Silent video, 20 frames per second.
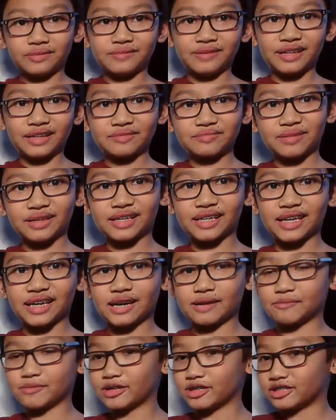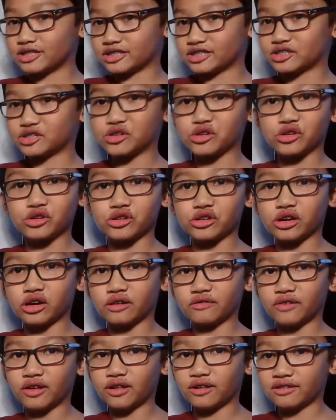like my camera just turned off
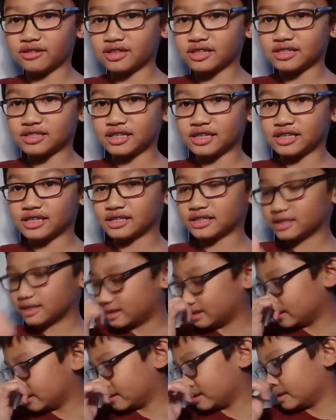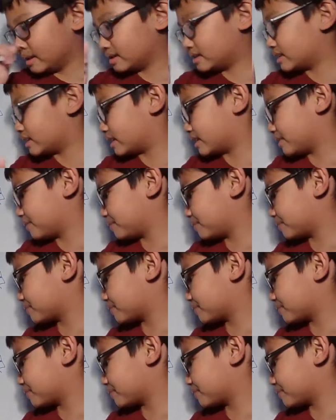all of a sudden. It didn't.